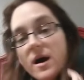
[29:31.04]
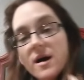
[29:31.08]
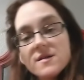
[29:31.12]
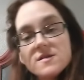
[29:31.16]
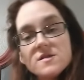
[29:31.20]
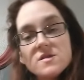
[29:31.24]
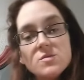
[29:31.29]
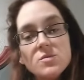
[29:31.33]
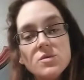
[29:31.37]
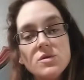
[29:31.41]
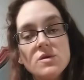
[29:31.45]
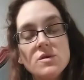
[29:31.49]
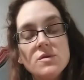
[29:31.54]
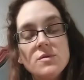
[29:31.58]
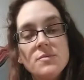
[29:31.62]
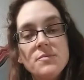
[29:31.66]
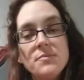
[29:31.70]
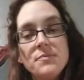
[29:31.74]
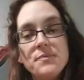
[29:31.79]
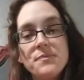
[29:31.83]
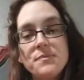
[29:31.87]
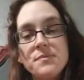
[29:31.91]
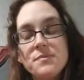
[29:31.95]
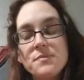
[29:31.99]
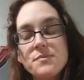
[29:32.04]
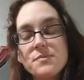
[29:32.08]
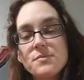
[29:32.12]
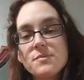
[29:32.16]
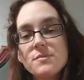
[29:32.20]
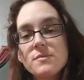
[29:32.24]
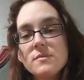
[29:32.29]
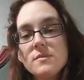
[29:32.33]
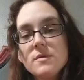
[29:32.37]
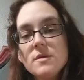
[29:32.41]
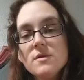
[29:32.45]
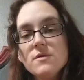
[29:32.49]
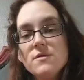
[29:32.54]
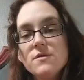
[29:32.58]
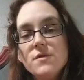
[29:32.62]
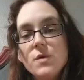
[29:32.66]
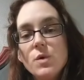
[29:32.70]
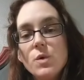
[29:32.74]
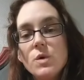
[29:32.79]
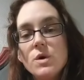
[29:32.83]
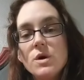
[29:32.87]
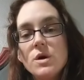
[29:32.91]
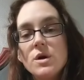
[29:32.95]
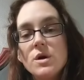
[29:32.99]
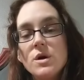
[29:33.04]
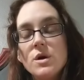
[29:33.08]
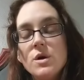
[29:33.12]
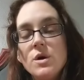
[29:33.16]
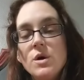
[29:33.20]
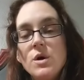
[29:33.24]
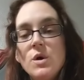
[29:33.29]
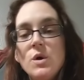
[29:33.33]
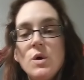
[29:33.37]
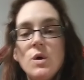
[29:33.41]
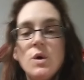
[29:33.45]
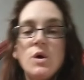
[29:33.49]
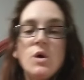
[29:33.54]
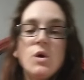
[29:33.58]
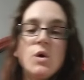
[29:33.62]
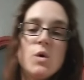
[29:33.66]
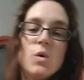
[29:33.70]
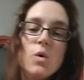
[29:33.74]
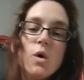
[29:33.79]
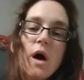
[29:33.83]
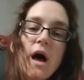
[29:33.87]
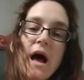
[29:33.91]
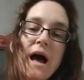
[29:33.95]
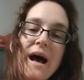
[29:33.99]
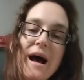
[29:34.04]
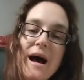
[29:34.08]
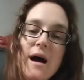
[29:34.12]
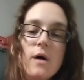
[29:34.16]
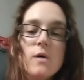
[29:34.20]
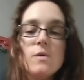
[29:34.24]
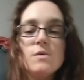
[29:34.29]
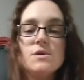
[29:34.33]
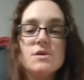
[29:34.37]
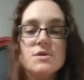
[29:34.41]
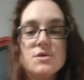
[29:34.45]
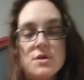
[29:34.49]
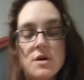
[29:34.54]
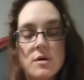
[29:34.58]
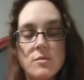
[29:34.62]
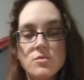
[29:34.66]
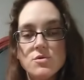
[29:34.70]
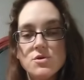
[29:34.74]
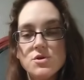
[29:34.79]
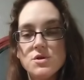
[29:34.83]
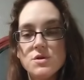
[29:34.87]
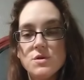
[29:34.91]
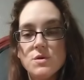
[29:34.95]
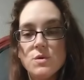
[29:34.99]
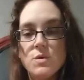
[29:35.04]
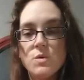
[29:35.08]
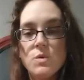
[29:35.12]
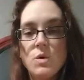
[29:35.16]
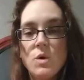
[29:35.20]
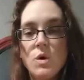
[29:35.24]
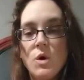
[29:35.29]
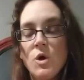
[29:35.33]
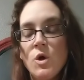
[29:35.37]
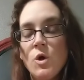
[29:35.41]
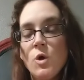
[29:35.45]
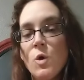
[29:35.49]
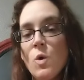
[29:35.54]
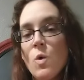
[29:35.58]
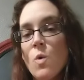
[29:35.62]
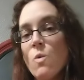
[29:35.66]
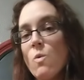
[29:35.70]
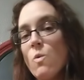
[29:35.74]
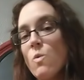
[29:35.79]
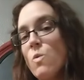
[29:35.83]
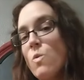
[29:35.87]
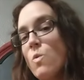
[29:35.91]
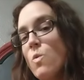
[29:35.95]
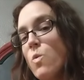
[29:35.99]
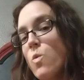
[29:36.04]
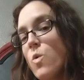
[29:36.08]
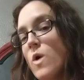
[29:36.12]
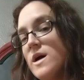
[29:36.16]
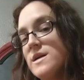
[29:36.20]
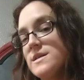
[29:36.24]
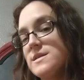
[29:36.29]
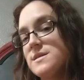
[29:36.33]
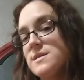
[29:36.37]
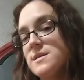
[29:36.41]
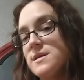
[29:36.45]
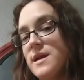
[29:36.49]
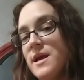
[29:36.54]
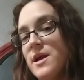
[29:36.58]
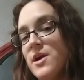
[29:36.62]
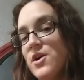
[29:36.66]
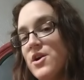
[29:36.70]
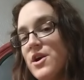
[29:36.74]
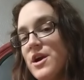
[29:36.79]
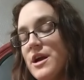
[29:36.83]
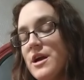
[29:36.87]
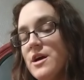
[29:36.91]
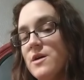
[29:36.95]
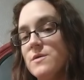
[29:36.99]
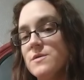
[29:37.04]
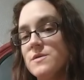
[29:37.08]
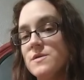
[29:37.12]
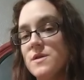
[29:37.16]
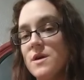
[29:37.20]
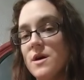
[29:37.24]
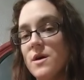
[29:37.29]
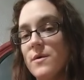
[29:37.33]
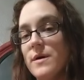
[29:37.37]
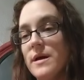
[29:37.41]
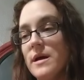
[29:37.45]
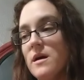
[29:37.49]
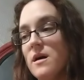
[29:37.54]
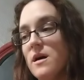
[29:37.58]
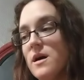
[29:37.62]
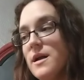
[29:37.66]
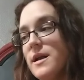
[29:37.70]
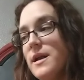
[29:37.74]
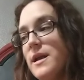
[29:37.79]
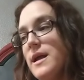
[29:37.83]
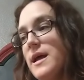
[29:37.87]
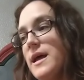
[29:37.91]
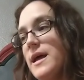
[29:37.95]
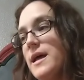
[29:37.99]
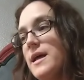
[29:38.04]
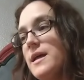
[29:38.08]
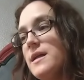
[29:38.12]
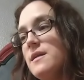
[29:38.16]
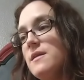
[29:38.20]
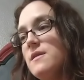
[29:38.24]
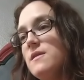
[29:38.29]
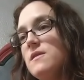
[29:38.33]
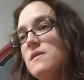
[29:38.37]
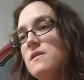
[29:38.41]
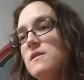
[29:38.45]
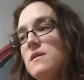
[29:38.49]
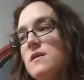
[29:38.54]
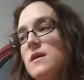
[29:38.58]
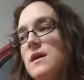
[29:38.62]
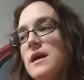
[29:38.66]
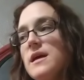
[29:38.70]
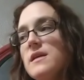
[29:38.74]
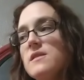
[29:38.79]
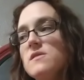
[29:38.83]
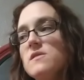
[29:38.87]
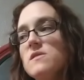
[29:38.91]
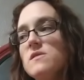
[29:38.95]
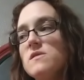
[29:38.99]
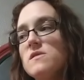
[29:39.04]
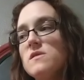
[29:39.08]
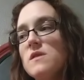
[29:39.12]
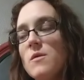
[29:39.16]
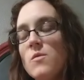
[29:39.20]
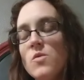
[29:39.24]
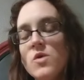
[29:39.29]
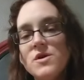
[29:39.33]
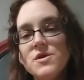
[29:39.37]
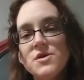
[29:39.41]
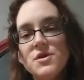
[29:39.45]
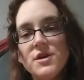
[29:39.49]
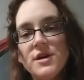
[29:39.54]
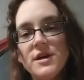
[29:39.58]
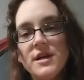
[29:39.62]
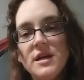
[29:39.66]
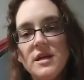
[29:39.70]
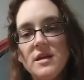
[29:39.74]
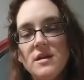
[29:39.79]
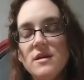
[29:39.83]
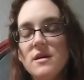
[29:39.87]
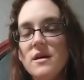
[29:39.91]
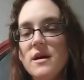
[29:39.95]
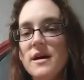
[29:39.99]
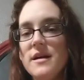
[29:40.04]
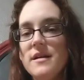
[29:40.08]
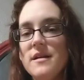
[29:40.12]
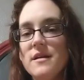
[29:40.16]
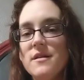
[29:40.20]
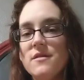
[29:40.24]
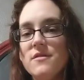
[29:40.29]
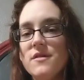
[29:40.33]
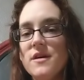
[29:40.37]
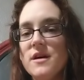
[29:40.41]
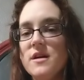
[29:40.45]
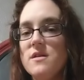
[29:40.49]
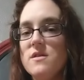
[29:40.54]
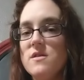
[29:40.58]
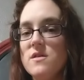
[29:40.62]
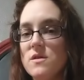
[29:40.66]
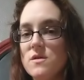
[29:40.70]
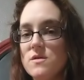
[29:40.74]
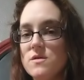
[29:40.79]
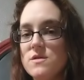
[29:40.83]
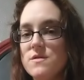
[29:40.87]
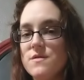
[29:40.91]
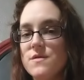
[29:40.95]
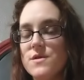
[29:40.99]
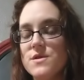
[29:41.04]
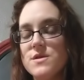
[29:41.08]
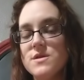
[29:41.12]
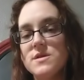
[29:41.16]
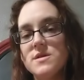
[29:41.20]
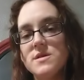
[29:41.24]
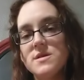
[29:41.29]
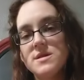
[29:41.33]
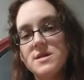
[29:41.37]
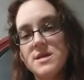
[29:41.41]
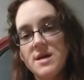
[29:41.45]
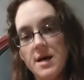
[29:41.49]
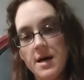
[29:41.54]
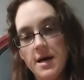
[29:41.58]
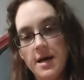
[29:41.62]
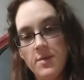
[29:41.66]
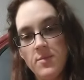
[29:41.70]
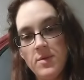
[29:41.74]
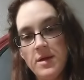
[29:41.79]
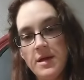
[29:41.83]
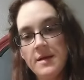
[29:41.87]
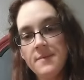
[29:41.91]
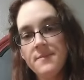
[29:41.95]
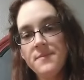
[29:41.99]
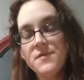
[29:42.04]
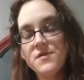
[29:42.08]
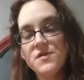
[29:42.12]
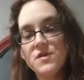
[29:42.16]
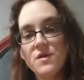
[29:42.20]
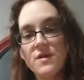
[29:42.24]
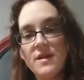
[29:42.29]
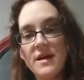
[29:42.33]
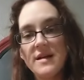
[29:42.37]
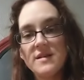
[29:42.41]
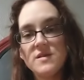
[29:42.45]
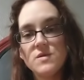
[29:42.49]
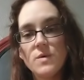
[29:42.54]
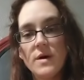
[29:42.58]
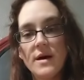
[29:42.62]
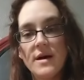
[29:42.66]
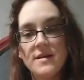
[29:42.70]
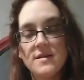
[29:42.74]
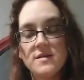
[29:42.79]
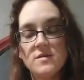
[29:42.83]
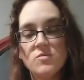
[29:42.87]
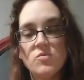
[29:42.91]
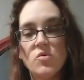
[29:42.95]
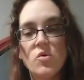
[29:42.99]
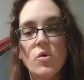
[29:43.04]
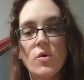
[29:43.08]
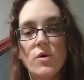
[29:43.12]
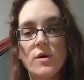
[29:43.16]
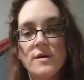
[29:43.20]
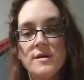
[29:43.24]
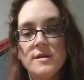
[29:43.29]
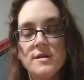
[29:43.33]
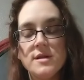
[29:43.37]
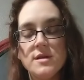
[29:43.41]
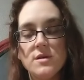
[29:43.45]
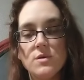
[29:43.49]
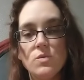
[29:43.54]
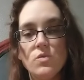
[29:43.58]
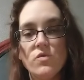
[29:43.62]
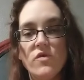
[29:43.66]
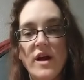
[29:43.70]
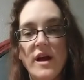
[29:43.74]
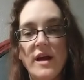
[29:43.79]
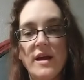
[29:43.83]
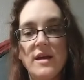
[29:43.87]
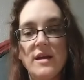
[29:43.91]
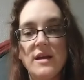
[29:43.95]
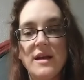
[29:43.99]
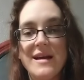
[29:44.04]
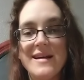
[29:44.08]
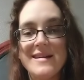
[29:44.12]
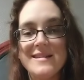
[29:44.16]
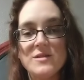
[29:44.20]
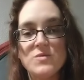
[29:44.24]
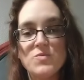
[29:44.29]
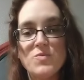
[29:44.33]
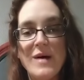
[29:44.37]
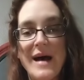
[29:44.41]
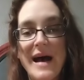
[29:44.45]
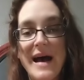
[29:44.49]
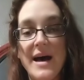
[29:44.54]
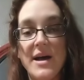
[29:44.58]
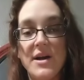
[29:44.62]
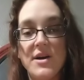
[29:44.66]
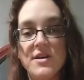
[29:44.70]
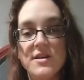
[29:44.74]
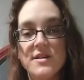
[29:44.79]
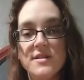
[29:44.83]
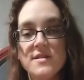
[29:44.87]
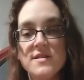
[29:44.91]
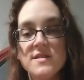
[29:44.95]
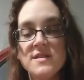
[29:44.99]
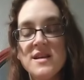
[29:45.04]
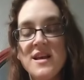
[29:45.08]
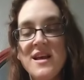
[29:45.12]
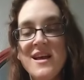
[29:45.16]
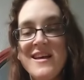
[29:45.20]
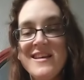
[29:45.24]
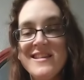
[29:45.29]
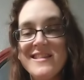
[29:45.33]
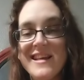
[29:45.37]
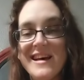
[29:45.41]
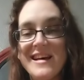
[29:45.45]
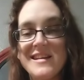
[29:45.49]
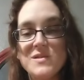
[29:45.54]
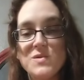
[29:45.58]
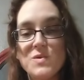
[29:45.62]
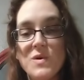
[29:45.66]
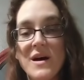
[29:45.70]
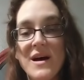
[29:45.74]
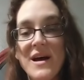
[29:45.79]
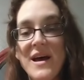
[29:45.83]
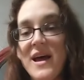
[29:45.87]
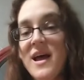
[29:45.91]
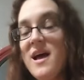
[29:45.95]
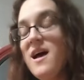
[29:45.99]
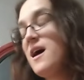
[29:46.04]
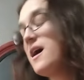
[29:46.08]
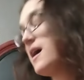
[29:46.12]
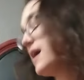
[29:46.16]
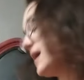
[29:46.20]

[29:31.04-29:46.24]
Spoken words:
possible for how to troubleshoot what scenario is going on. And it's somewhat tricky to identify dose versus timing, so that's why it's important to recognize patterns. That's why